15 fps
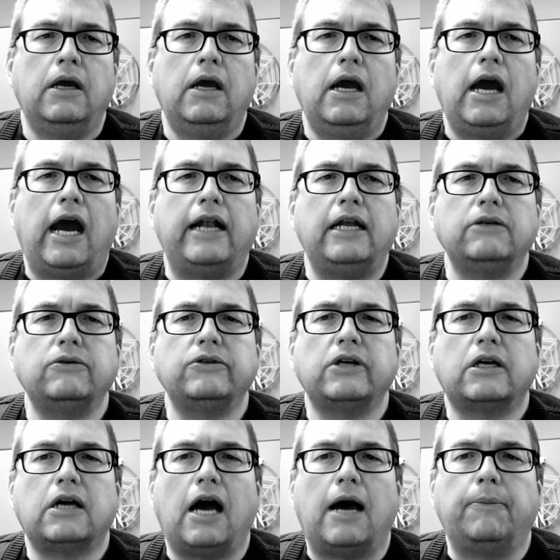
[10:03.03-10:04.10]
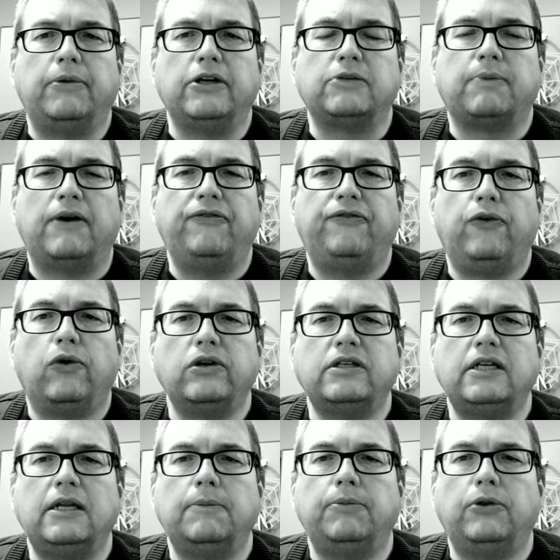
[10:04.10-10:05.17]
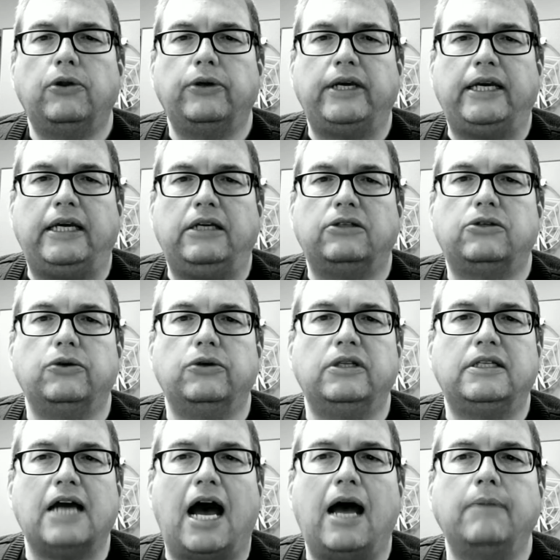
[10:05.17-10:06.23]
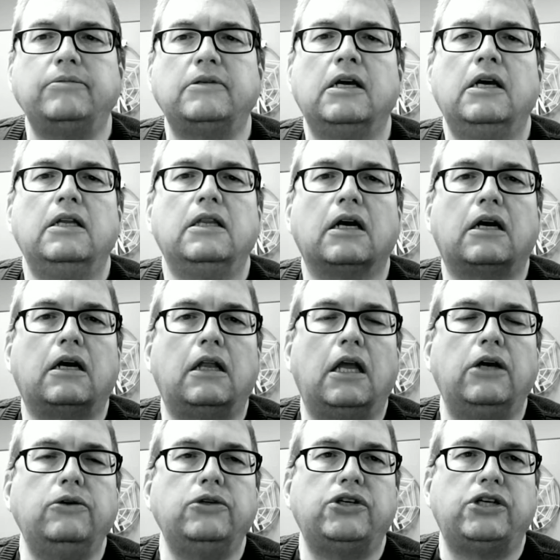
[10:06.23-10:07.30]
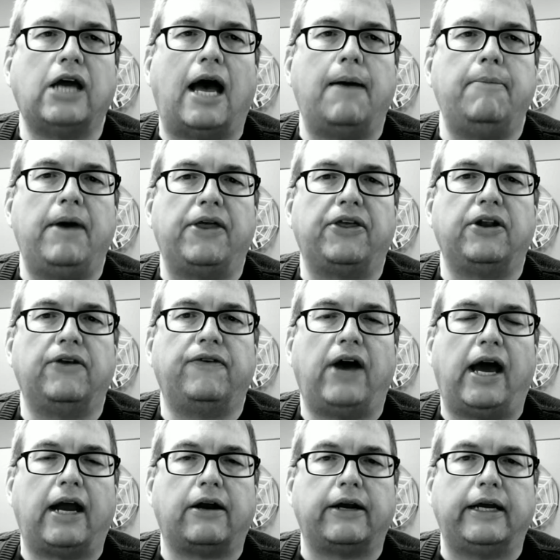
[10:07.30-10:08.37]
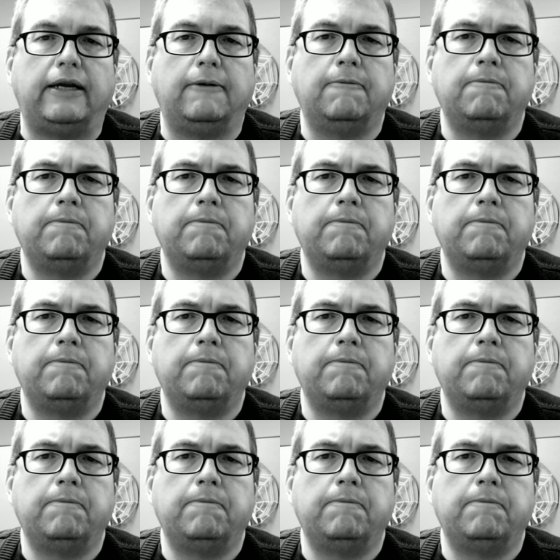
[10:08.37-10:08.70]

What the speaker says: And this was accomplished by forcing employees to adopt the closed shop method of hiring,